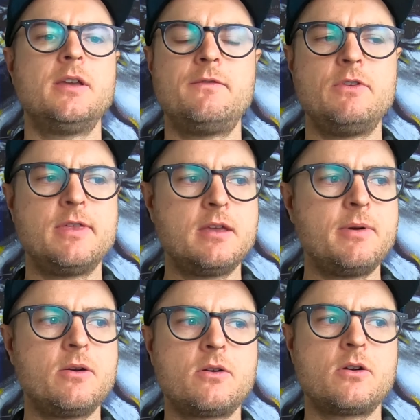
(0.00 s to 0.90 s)
If you think
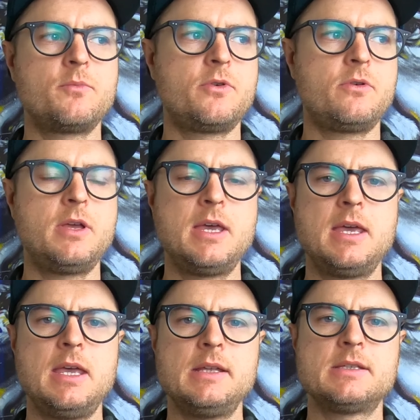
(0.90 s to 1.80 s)
about caramel,
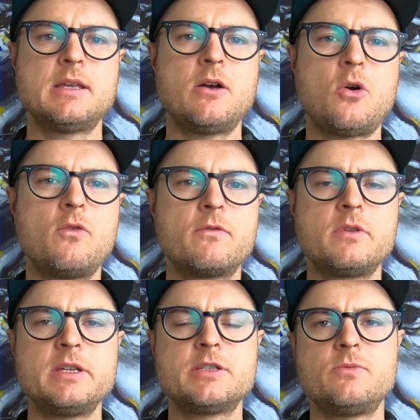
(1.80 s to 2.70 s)
it's not
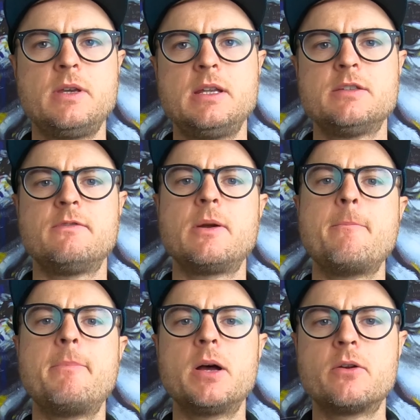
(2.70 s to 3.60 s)
overly sweet, it's very
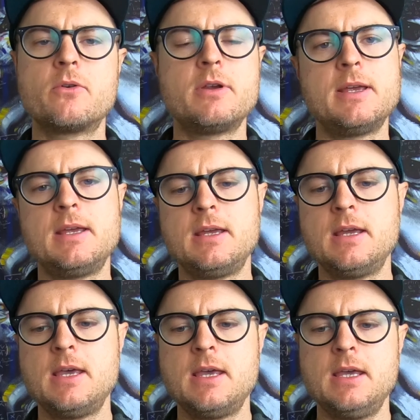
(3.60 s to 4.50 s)

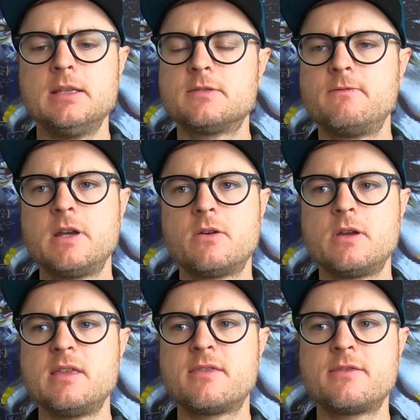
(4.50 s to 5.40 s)
buttery, it's
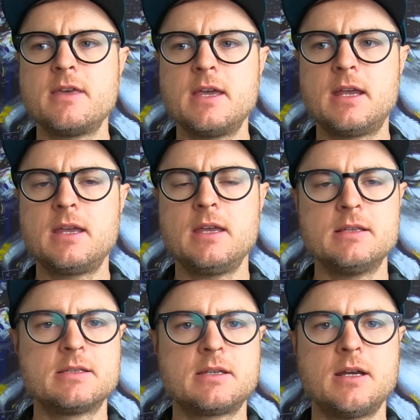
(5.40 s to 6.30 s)
very thick,
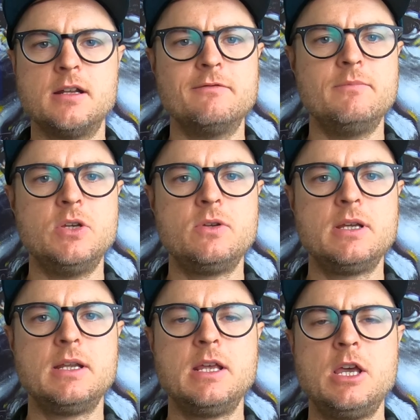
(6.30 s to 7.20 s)
it's kind of
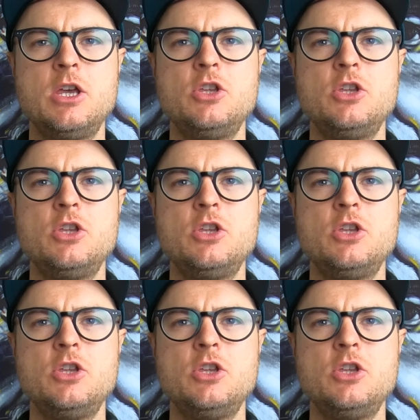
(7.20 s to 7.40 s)
muted.